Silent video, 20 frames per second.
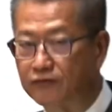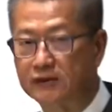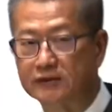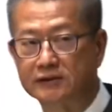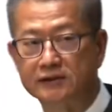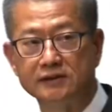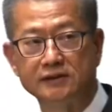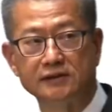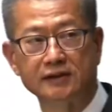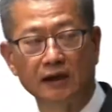
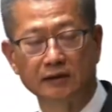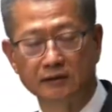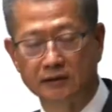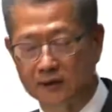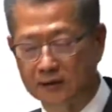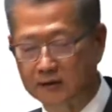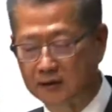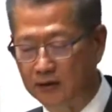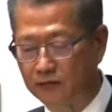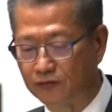down by
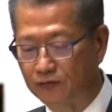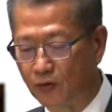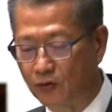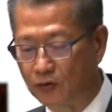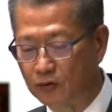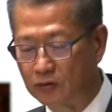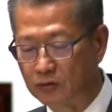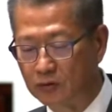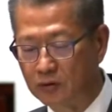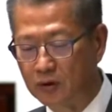only
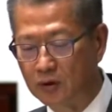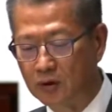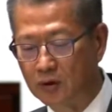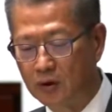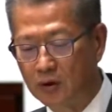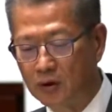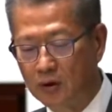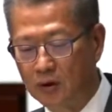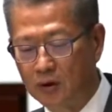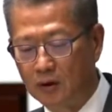7% from the
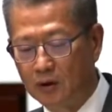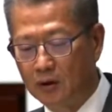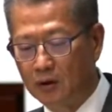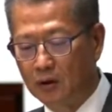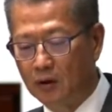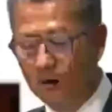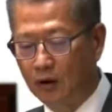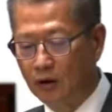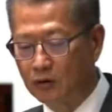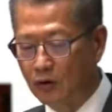pre
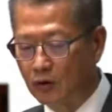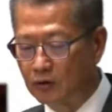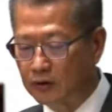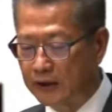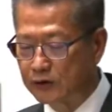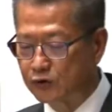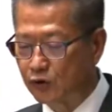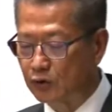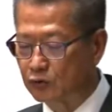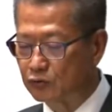epidemic level.